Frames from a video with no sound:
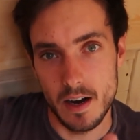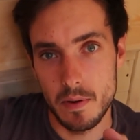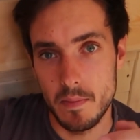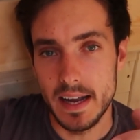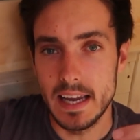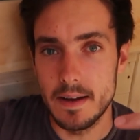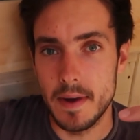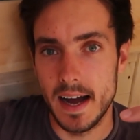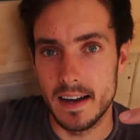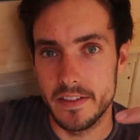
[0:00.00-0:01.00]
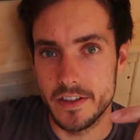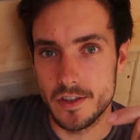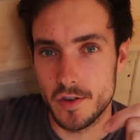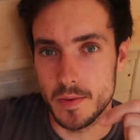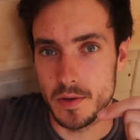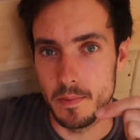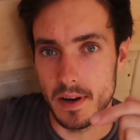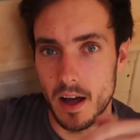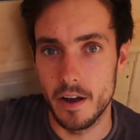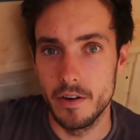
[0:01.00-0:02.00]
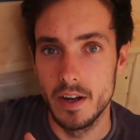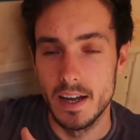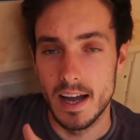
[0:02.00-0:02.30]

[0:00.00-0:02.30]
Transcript: I'll put my email in the description below.